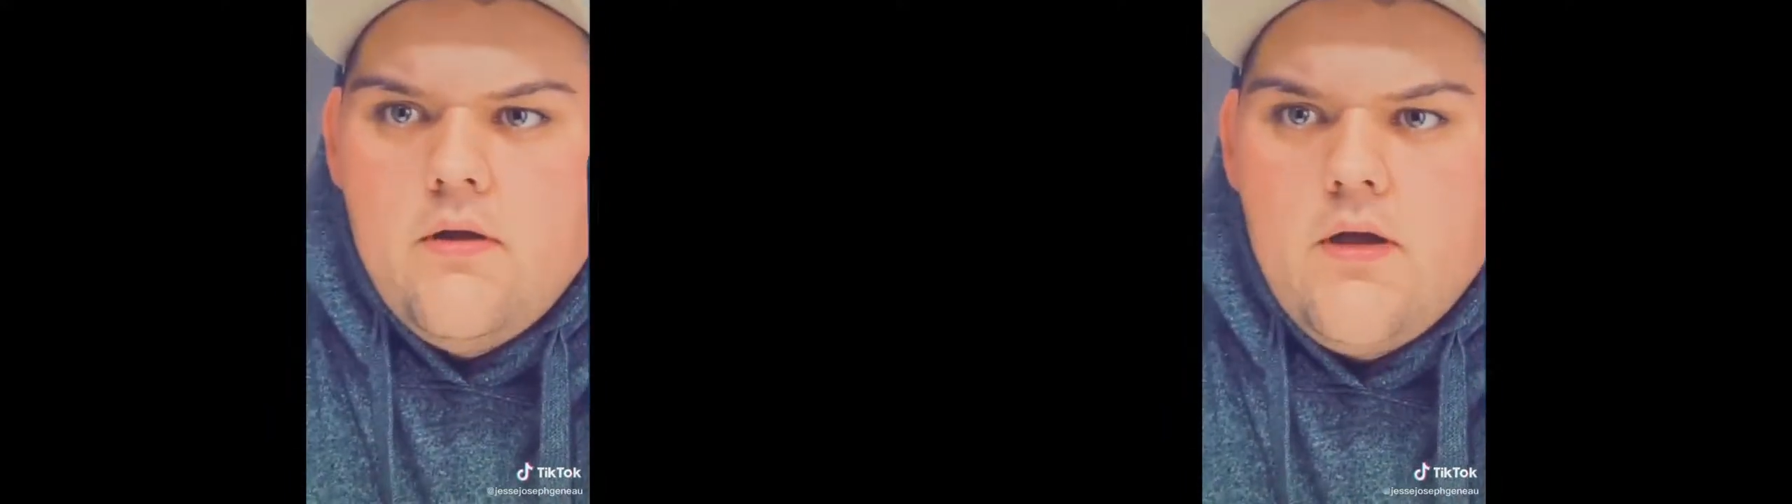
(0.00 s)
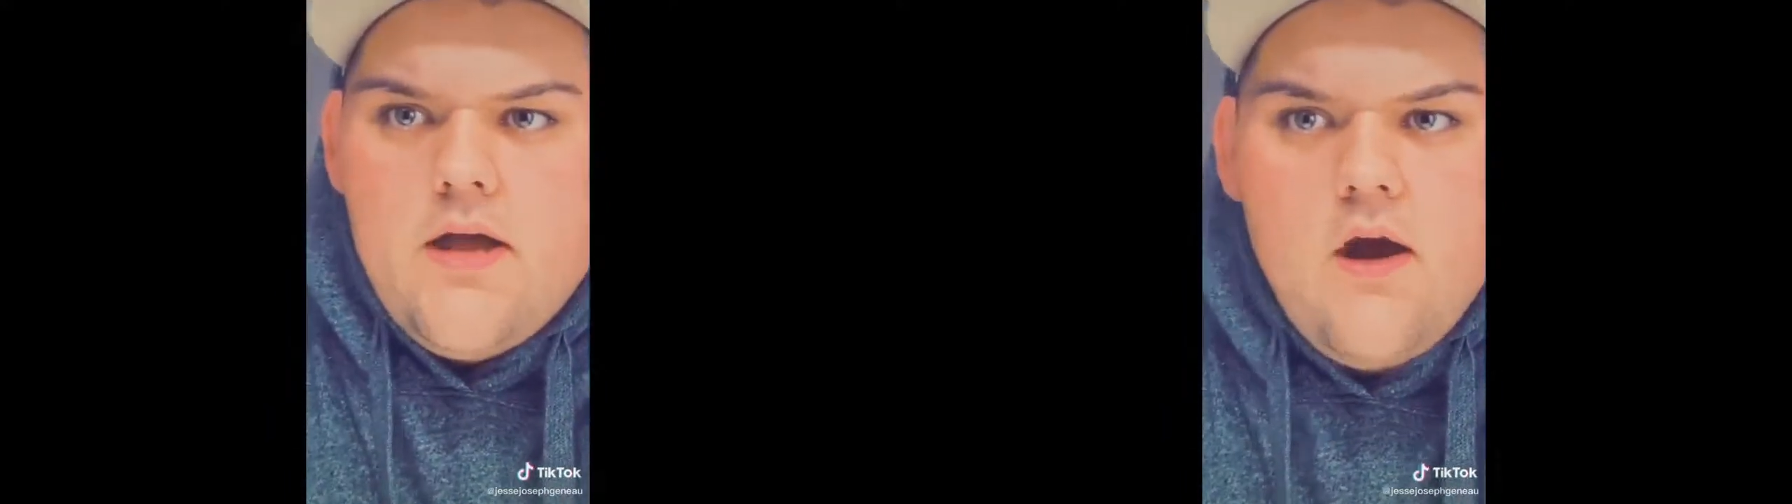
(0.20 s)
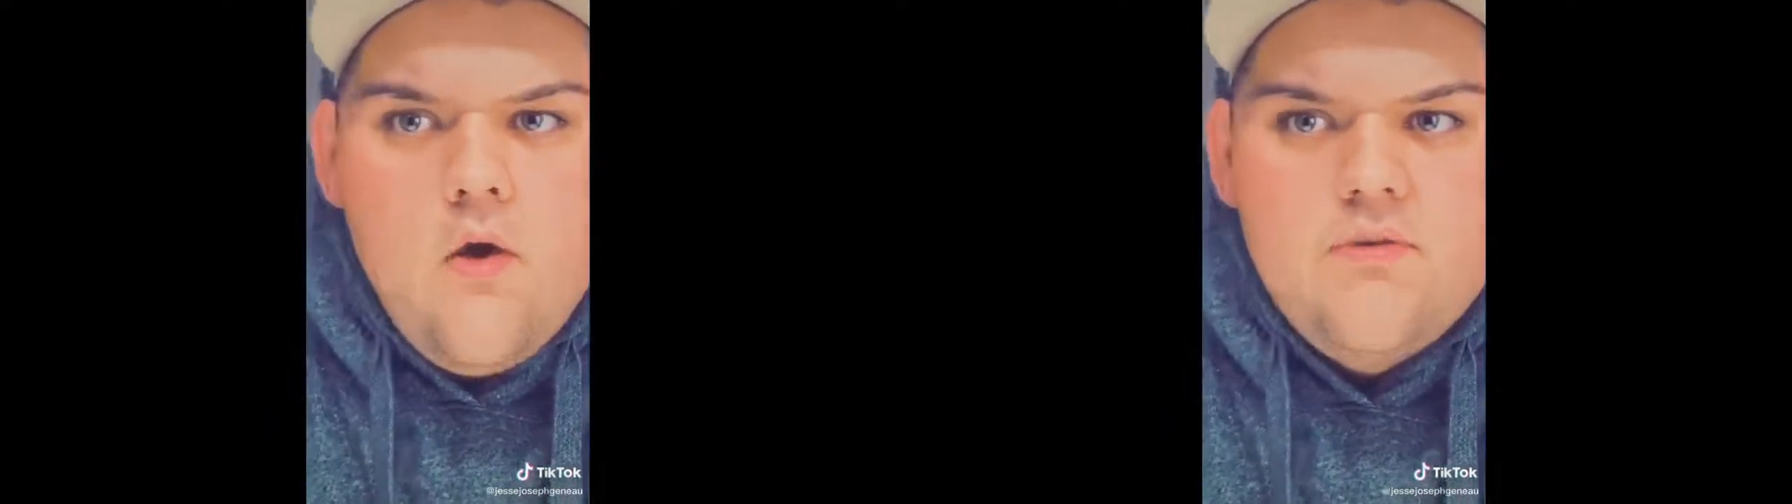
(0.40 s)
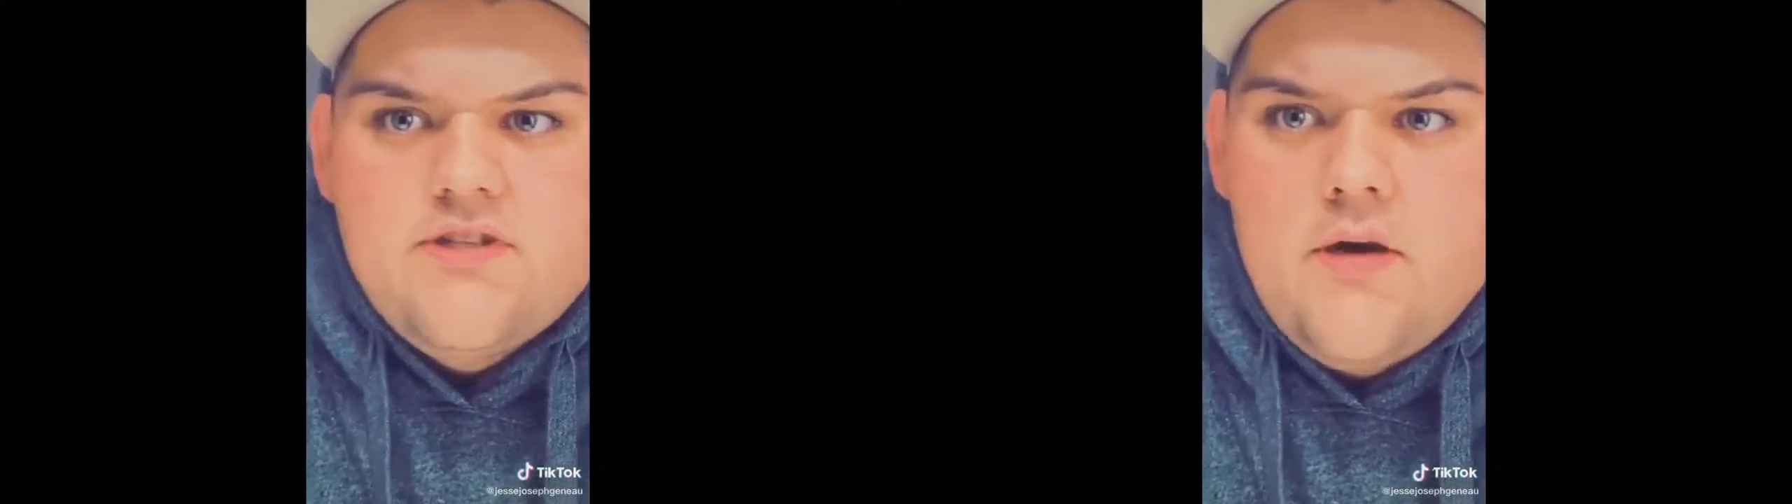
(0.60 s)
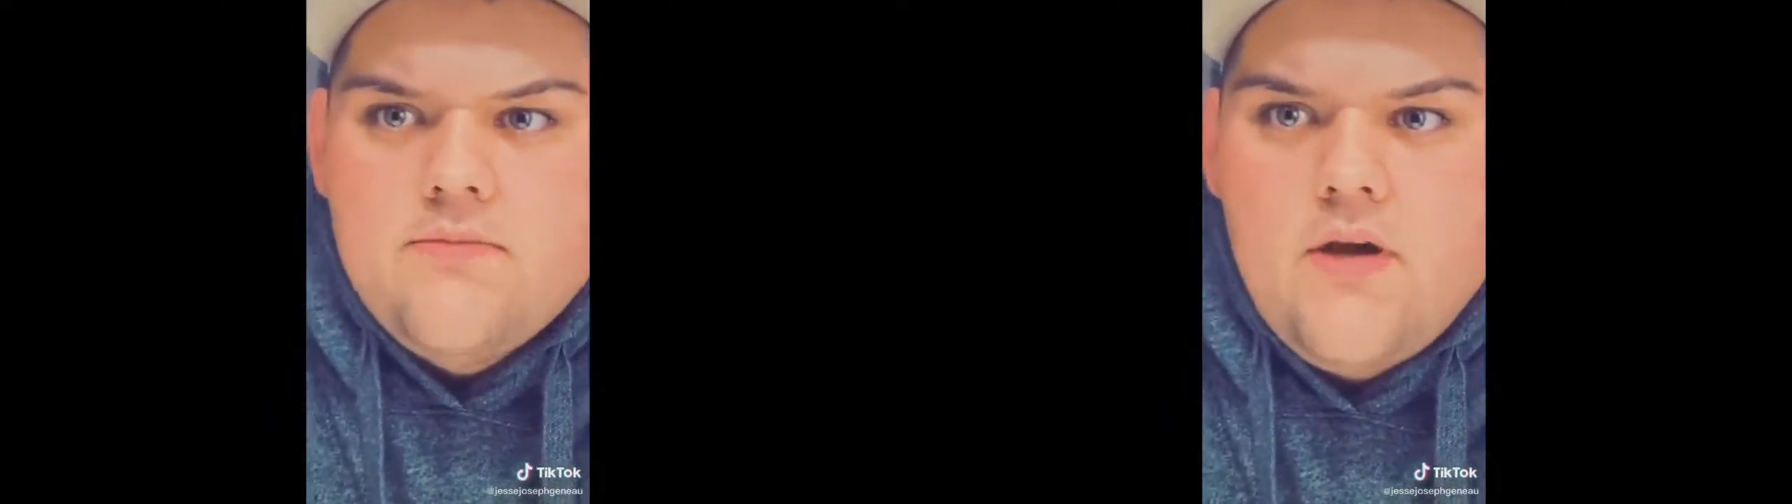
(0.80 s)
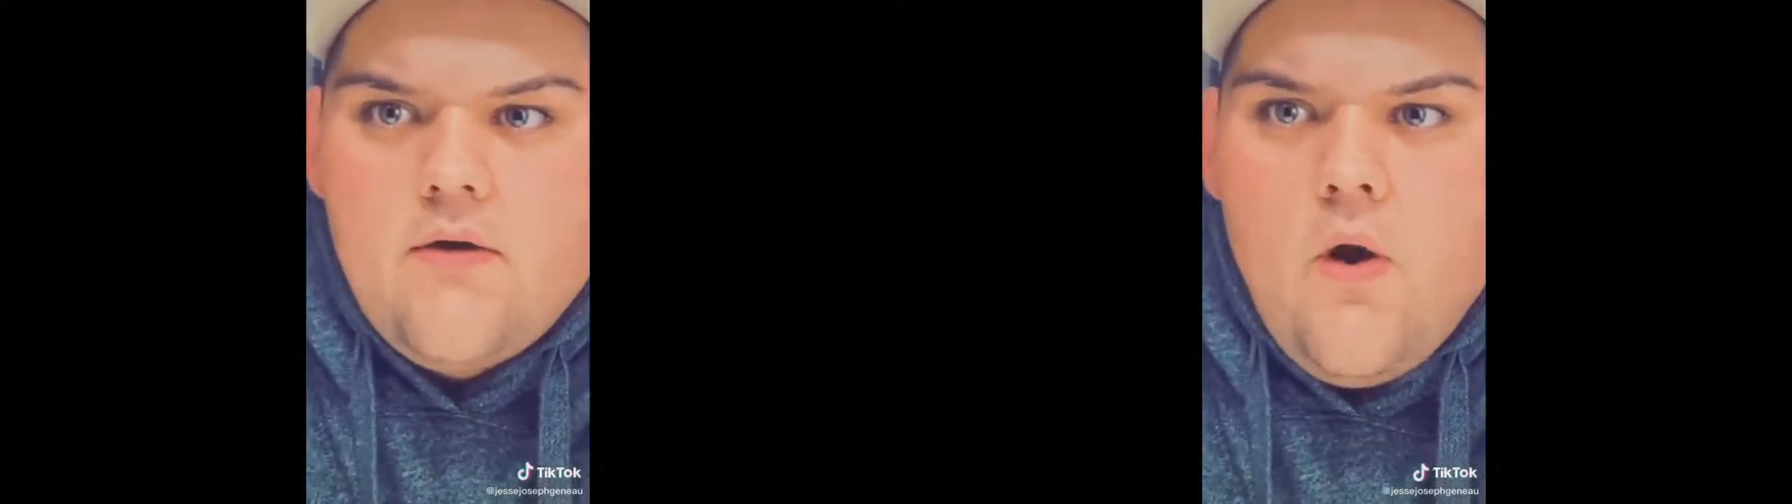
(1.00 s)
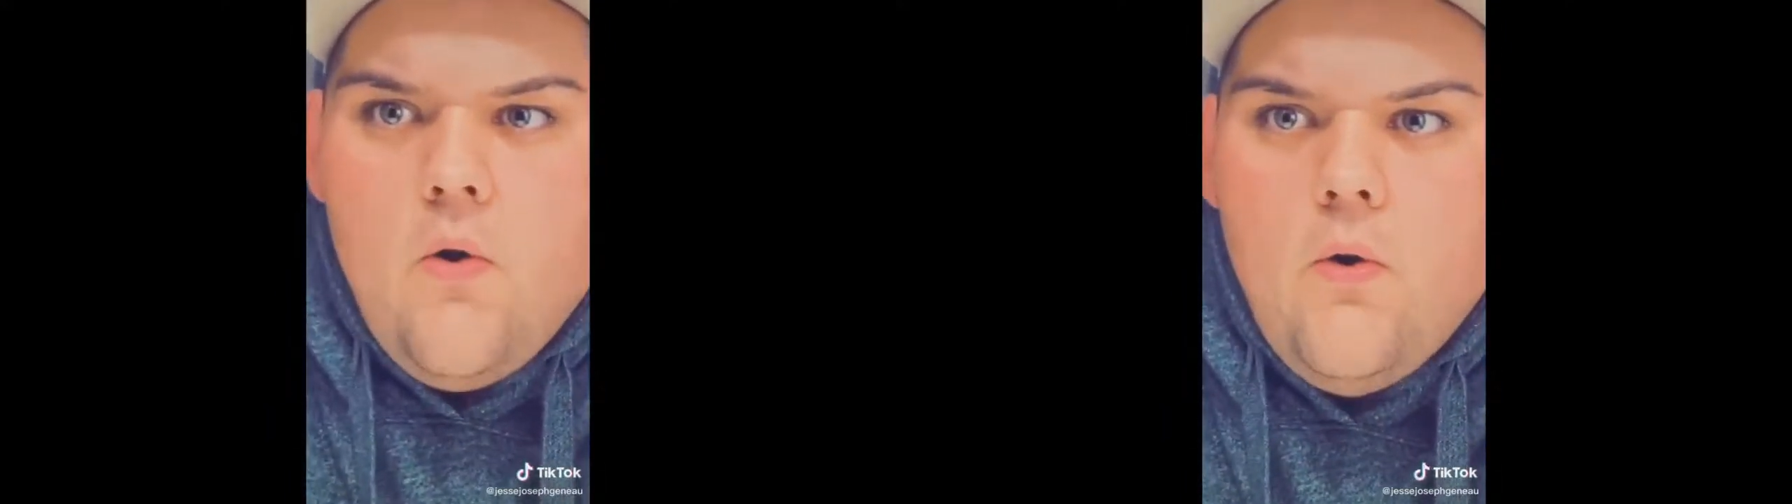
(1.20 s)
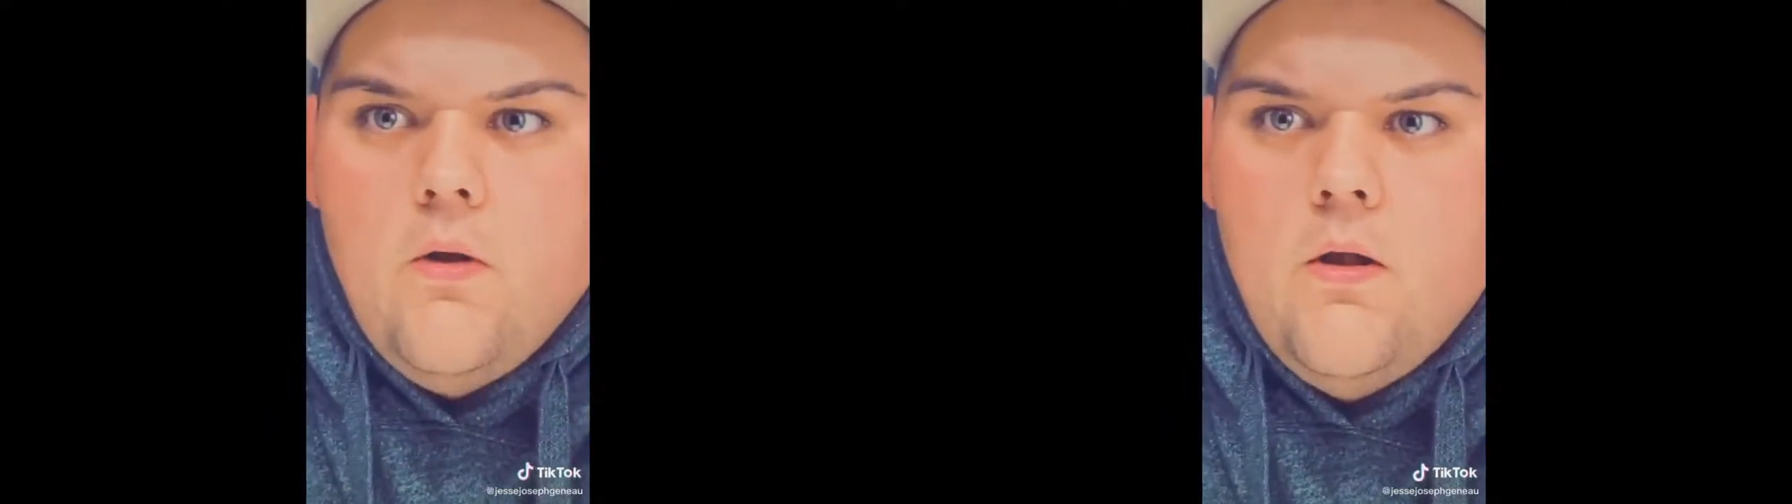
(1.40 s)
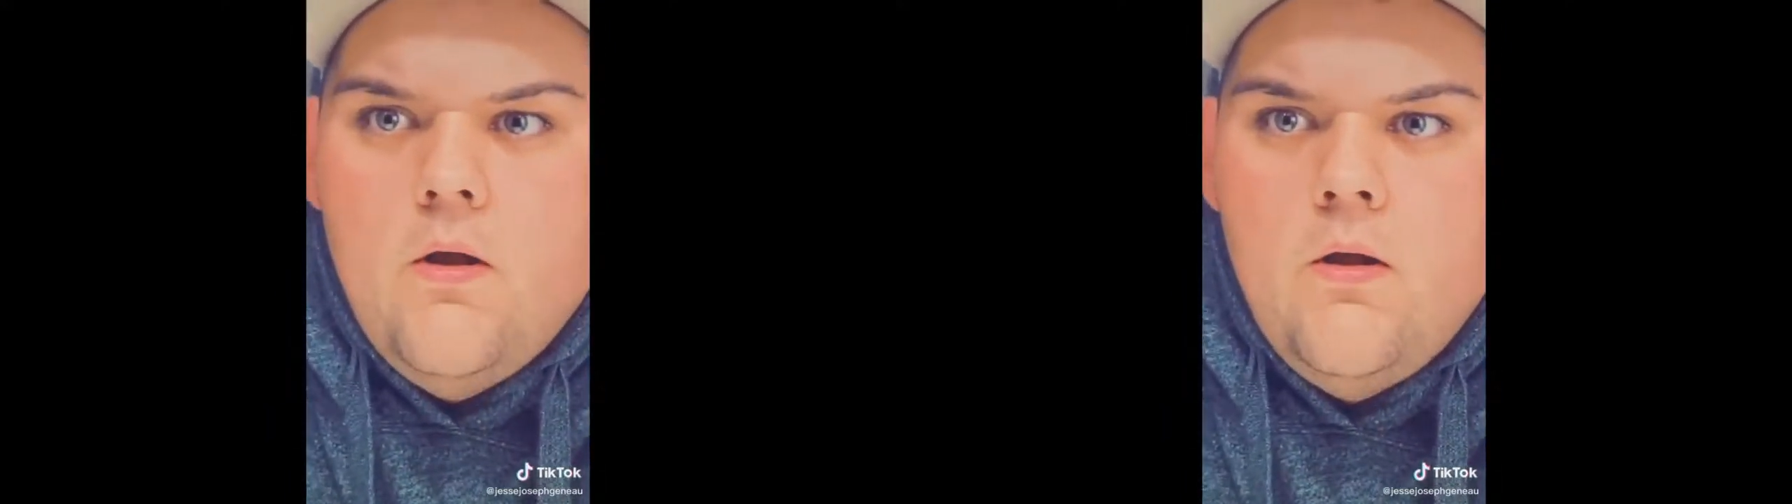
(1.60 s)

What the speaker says: it always comes out whole?